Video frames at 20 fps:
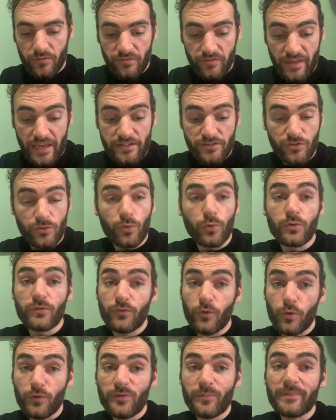They should all, of
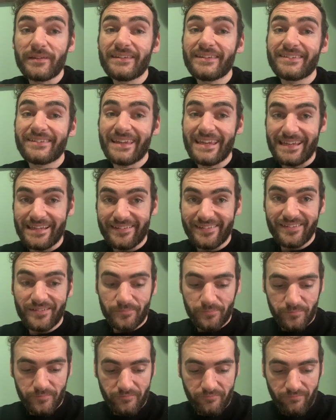course, be C's.
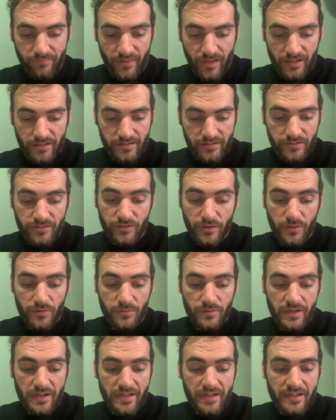
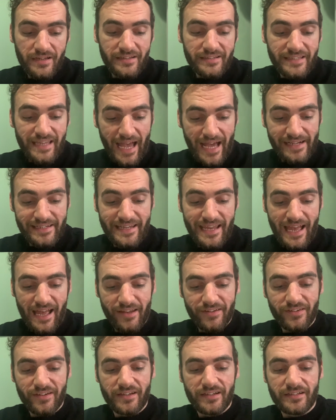So,
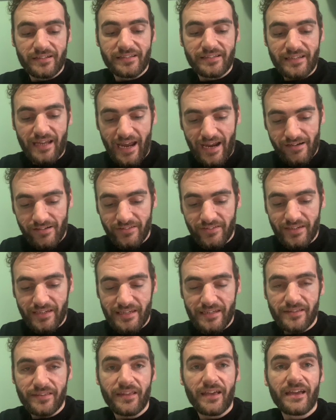cariad,
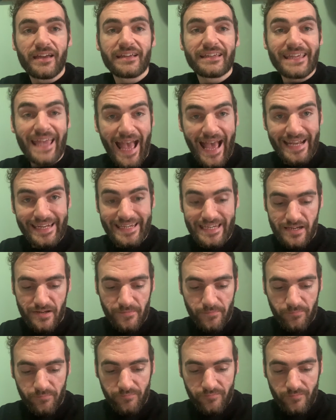Caerdydd, canu.
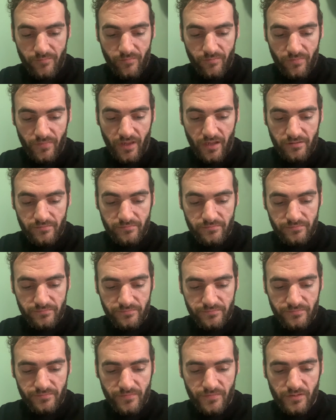
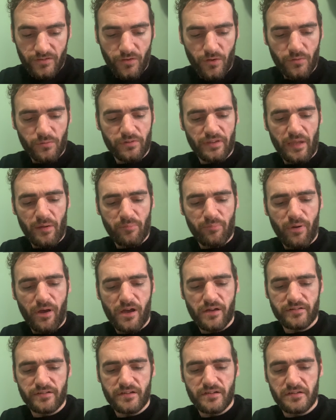So is that
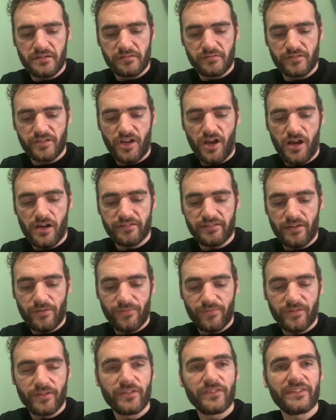partner,
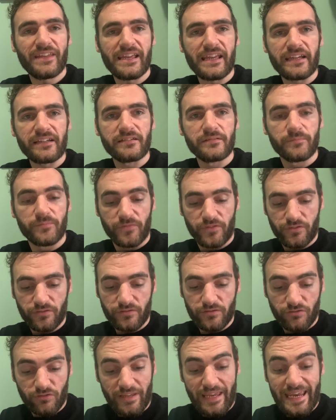Cardiff, singing.
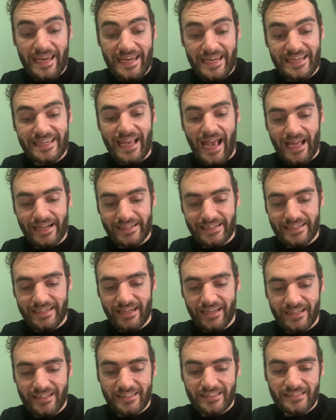I ganu,
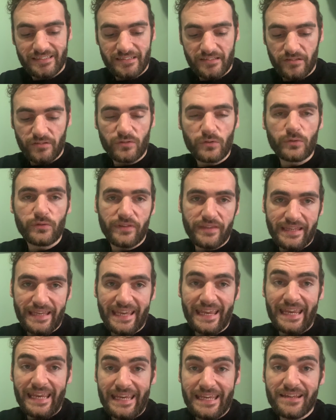because of course the
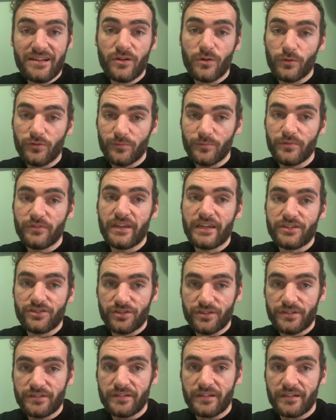E causes
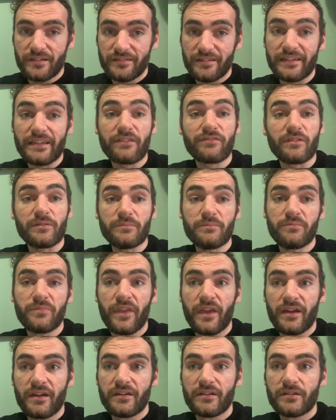mutation. Like if I'm
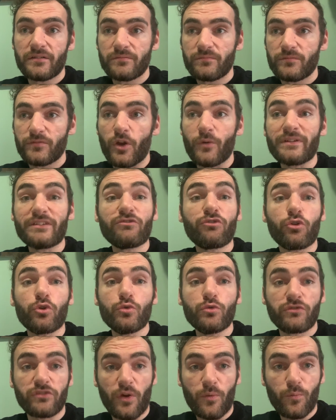going
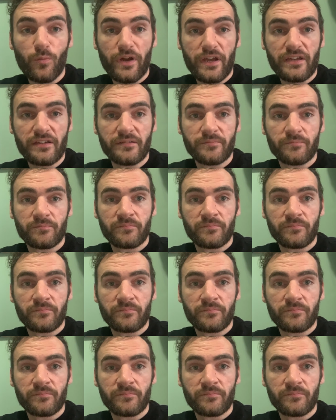to somewhere,